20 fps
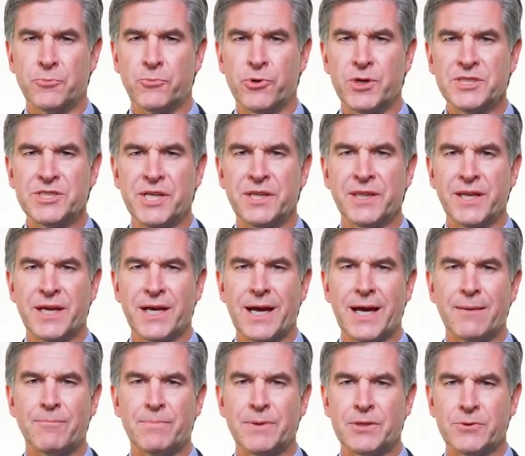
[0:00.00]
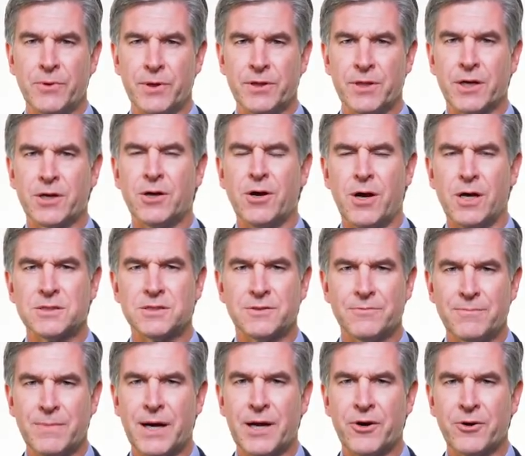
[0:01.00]
bridging the gap between the cost
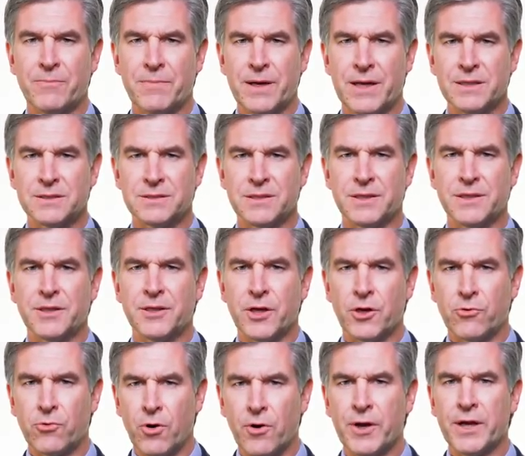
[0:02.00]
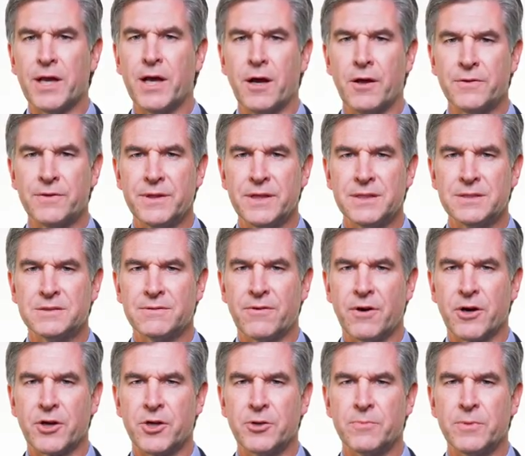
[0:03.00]
of modern medicine and the growing health needs of
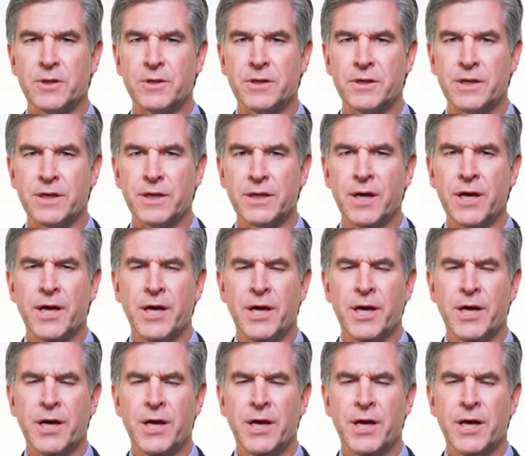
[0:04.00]
our community,